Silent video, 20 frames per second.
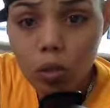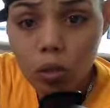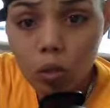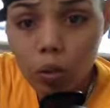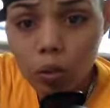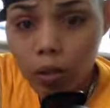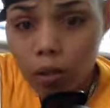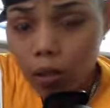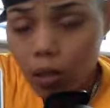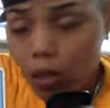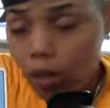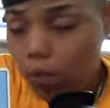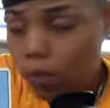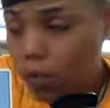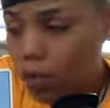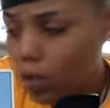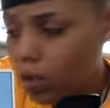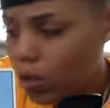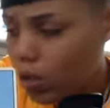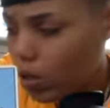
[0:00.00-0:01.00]
the Queen of Cups,
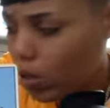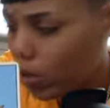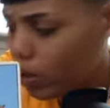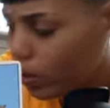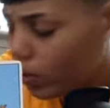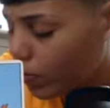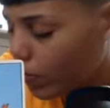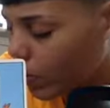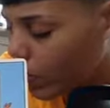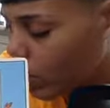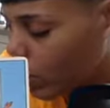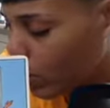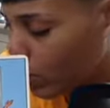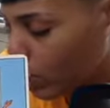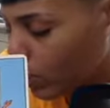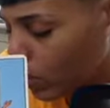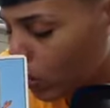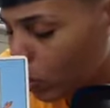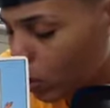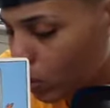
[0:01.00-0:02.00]
is guarded defensive.
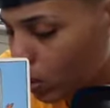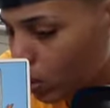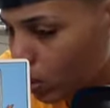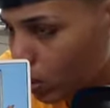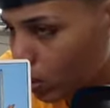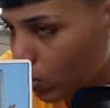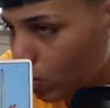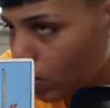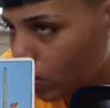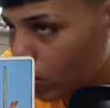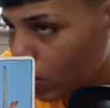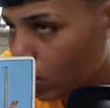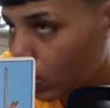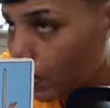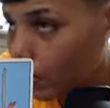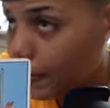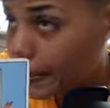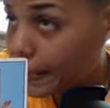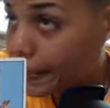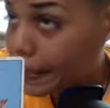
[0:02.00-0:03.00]
Yes, she is, but
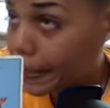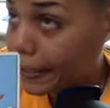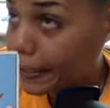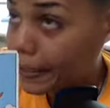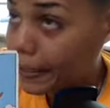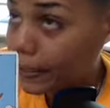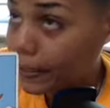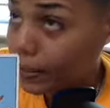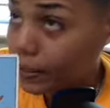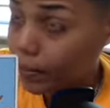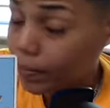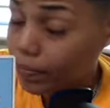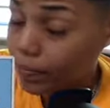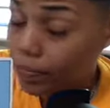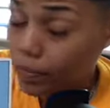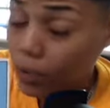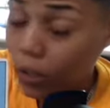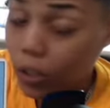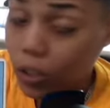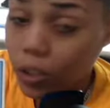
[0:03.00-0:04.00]

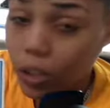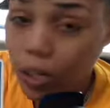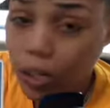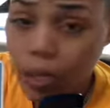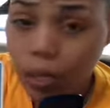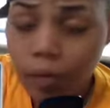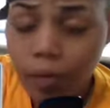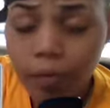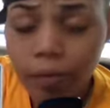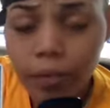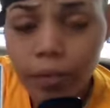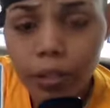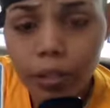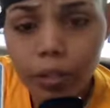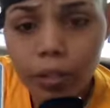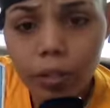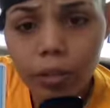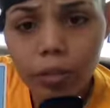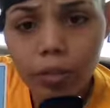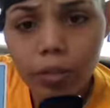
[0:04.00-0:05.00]
she's at an
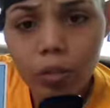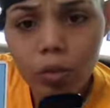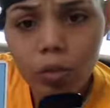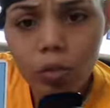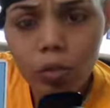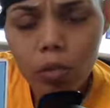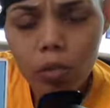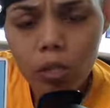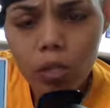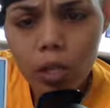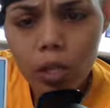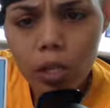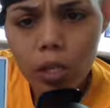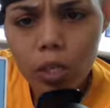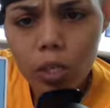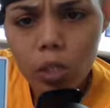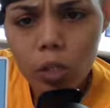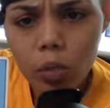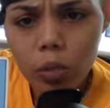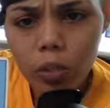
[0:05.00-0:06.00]
advantage over the entire
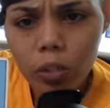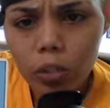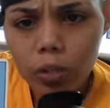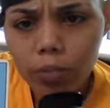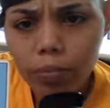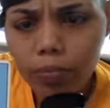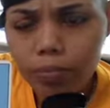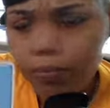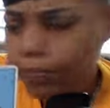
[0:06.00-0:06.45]
situation.